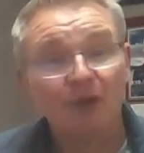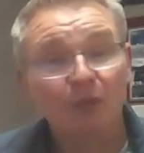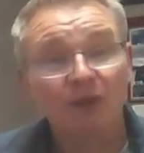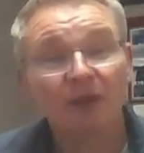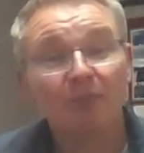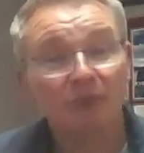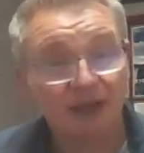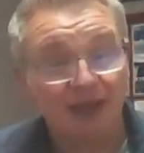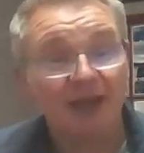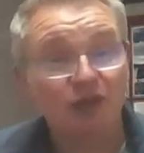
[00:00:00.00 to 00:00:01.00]
with
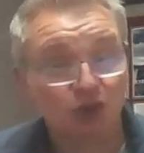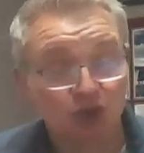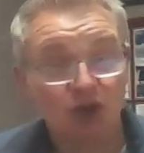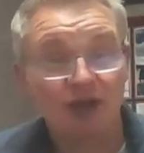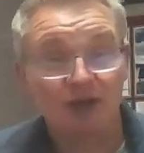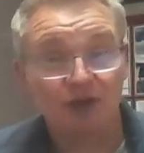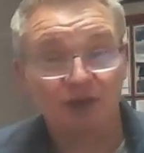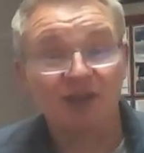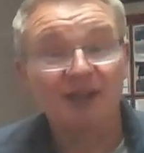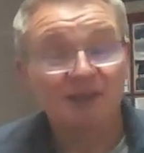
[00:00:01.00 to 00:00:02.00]
mitigation
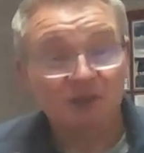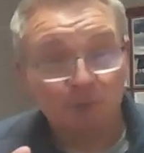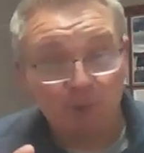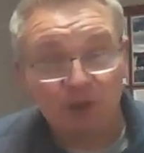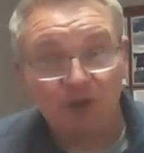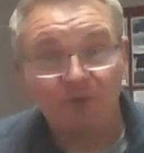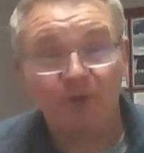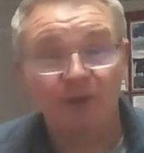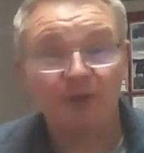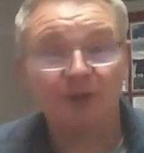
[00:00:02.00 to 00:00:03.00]
strategies
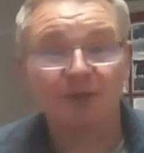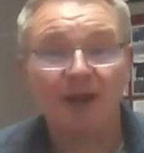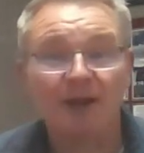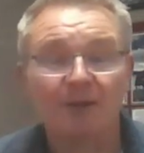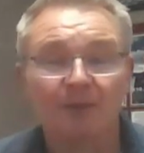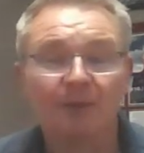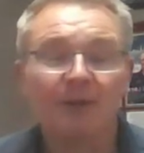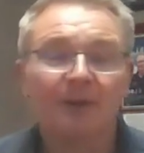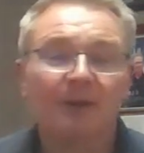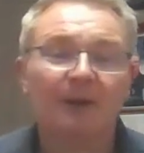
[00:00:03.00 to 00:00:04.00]
specifically to tackle
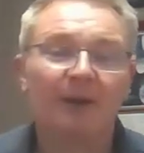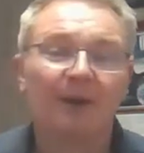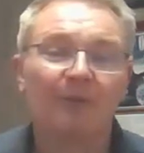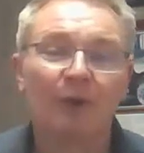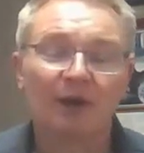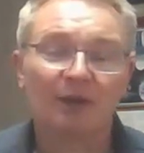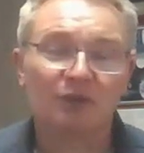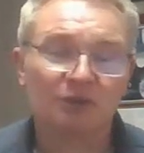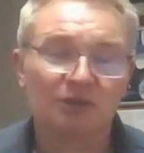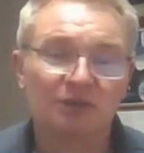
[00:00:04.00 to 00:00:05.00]
wireless
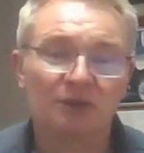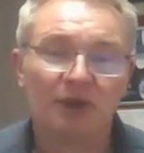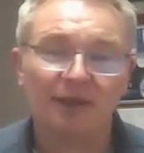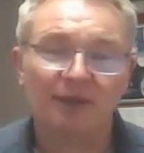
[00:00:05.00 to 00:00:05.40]
attacks.